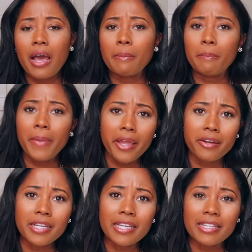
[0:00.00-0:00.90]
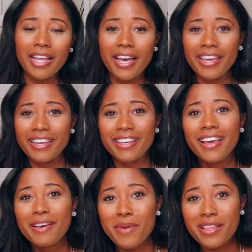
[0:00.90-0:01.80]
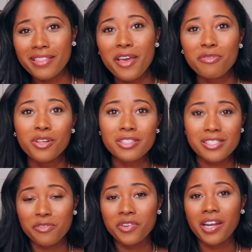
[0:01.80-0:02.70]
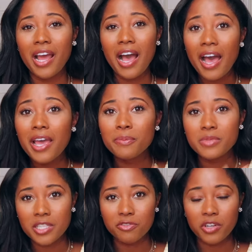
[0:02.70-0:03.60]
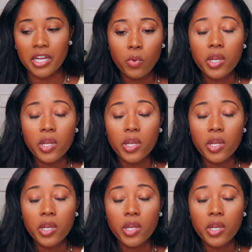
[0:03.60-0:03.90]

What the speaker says: I'm married, like my life looks different, I'm different.